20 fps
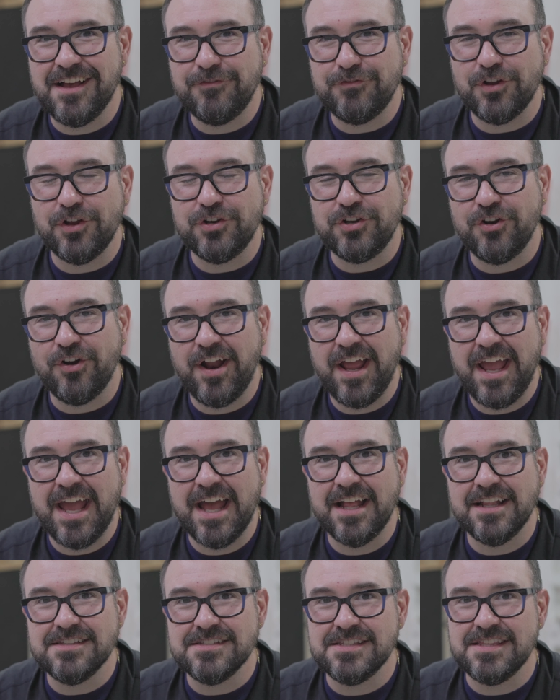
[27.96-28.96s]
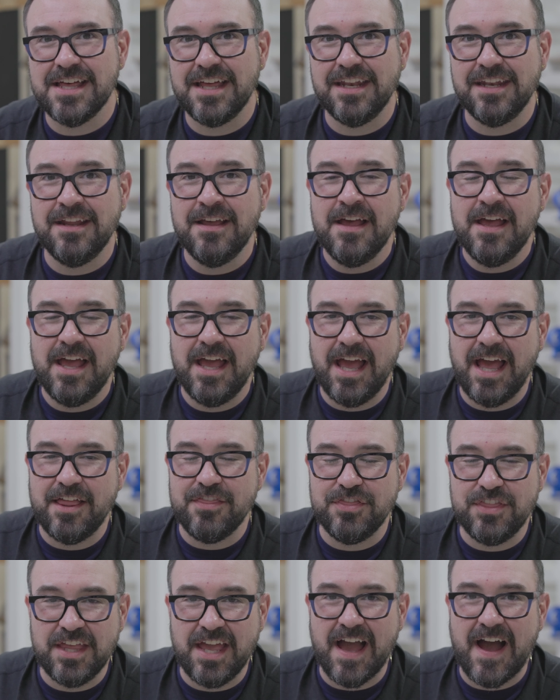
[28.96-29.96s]
left on your hands than
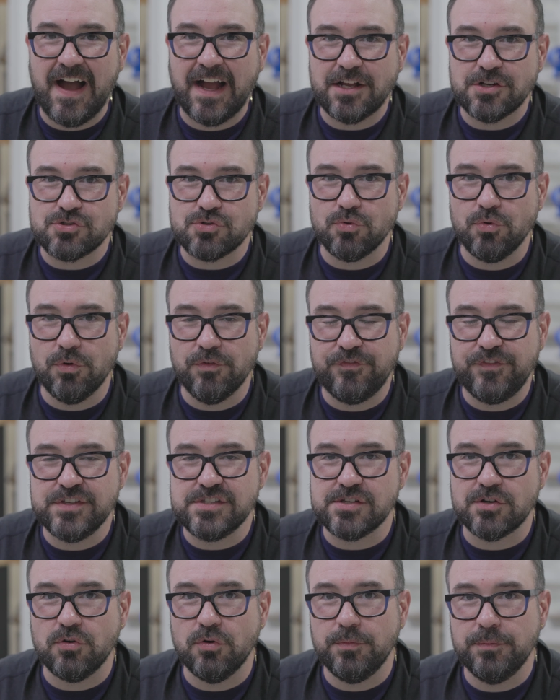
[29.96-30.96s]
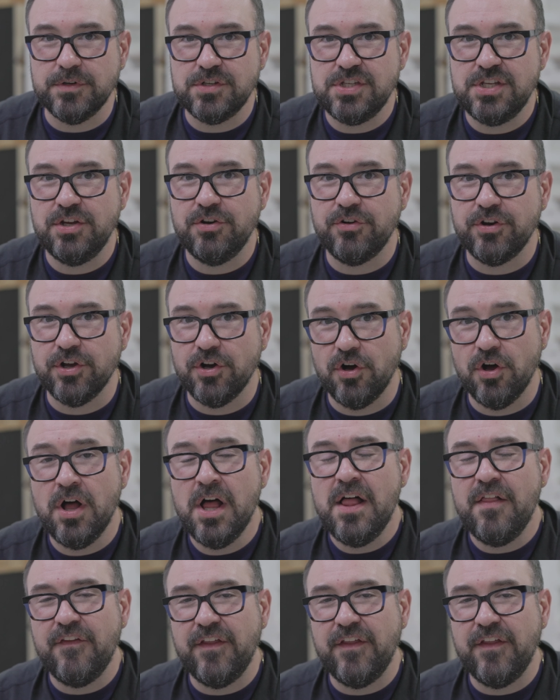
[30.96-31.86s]
the actual physical material,